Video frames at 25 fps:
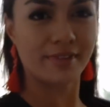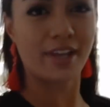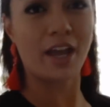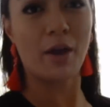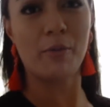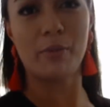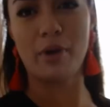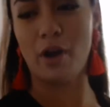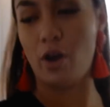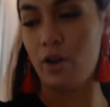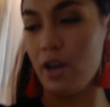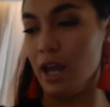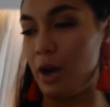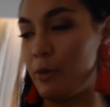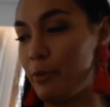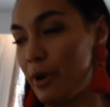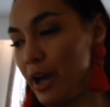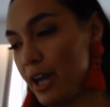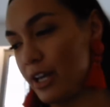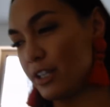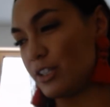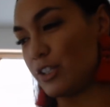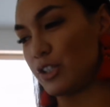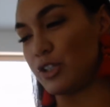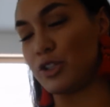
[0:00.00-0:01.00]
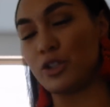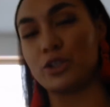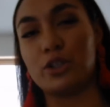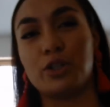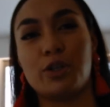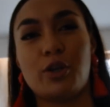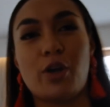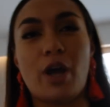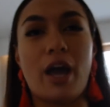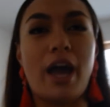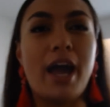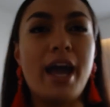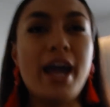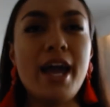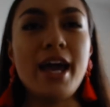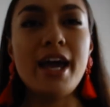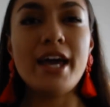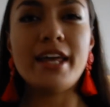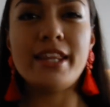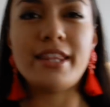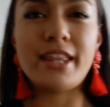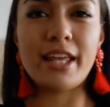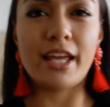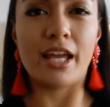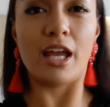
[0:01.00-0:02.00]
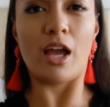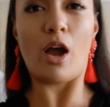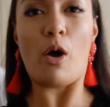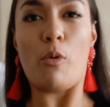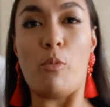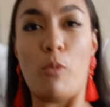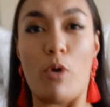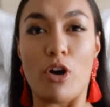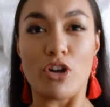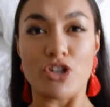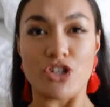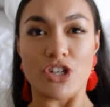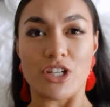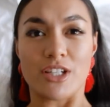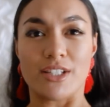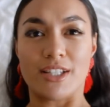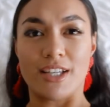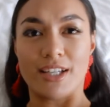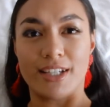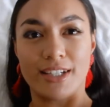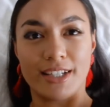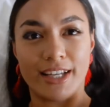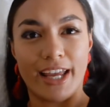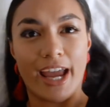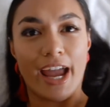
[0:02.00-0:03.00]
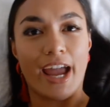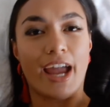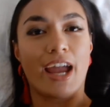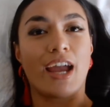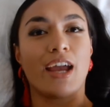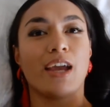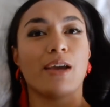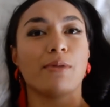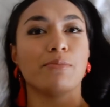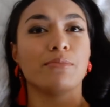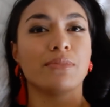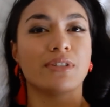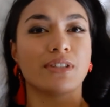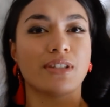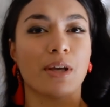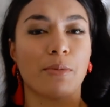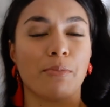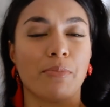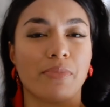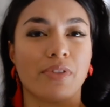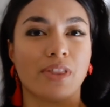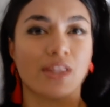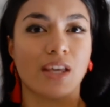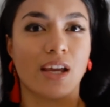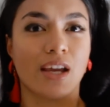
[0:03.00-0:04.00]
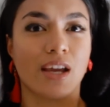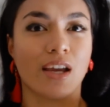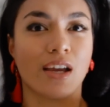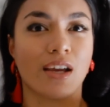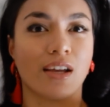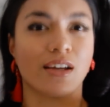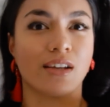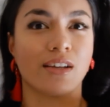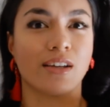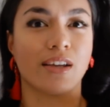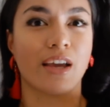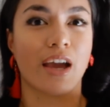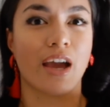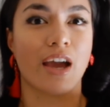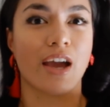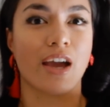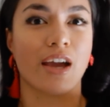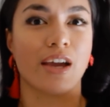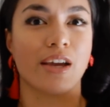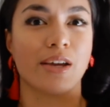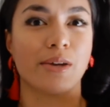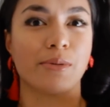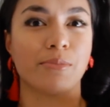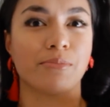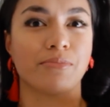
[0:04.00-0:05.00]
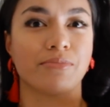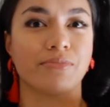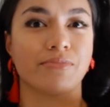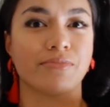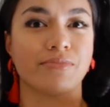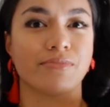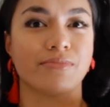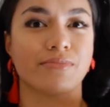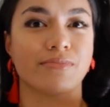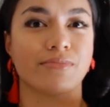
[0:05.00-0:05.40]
yeah, we're on our way to the Washington game, something game.